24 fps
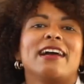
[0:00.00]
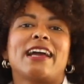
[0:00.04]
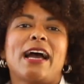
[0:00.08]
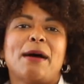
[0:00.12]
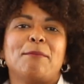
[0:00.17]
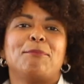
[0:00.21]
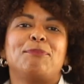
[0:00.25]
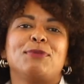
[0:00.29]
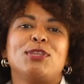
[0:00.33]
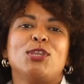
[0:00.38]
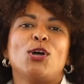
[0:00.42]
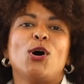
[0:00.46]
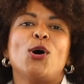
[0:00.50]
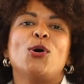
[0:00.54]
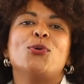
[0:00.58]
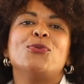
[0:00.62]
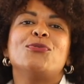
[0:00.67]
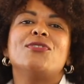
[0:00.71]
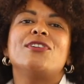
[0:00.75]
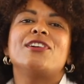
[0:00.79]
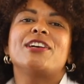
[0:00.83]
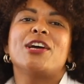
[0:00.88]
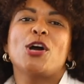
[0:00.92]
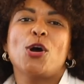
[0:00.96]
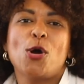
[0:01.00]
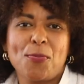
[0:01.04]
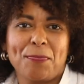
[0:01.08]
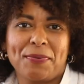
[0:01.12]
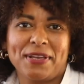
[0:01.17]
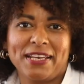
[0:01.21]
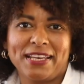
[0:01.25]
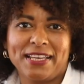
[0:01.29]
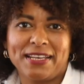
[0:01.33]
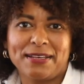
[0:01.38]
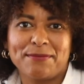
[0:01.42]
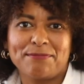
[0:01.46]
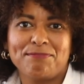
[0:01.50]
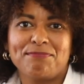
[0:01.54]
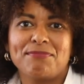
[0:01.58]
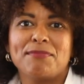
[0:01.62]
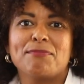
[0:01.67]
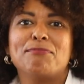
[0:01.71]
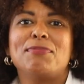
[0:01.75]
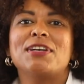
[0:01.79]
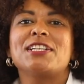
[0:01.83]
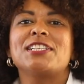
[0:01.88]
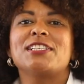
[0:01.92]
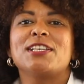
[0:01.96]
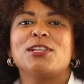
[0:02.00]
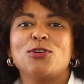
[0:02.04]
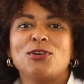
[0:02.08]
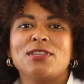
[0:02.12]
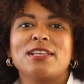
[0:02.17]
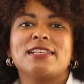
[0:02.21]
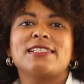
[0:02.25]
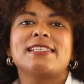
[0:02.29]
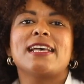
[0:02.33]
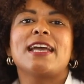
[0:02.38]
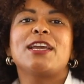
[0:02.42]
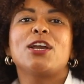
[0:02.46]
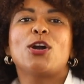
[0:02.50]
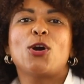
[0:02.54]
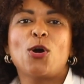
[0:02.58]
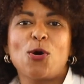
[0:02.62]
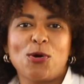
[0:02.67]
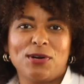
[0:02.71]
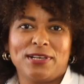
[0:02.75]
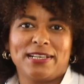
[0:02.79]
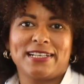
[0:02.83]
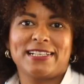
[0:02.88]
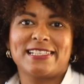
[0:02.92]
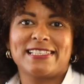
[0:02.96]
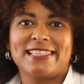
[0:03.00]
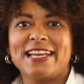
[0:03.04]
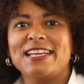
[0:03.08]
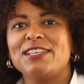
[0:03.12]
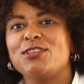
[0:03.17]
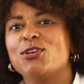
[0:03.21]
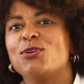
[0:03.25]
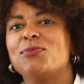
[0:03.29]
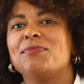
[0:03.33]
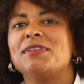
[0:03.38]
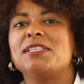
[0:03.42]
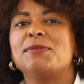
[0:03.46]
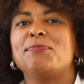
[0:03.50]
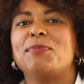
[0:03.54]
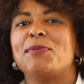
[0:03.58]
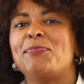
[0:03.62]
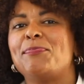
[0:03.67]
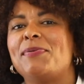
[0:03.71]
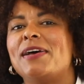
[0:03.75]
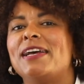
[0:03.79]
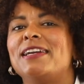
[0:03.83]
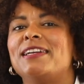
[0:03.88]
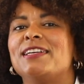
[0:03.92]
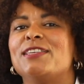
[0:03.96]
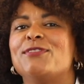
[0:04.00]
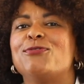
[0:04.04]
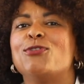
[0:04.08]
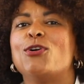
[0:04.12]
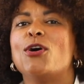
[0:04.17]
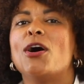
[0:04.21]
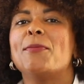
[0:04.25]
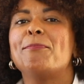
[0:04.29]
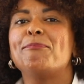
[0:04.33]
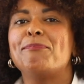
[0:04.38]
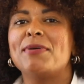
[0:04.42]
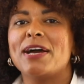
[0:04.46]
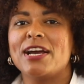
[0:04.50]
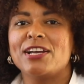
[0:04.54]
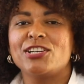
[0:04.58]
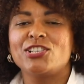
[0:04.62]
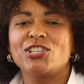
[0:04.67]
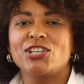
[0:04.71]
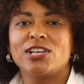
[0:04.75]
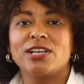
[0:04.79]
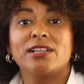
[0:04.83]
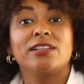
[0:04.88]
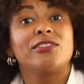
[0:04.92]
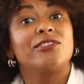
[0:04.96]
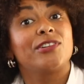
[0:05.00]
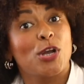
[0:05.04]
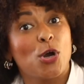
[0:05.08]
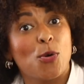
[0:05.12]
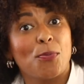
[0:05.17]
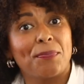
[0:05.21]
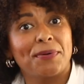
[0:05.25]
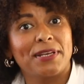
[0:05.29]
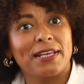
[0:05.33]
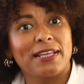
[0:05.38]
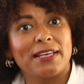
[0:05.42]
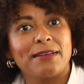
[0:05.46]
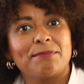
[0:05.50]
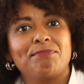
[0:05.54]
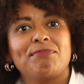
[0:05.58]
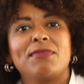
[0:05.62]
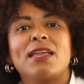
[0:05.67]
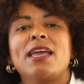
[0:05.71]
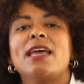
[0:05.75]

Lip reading: Camp Nou reopening. Barcelona's iconic stadium is preparing for a partial reopening.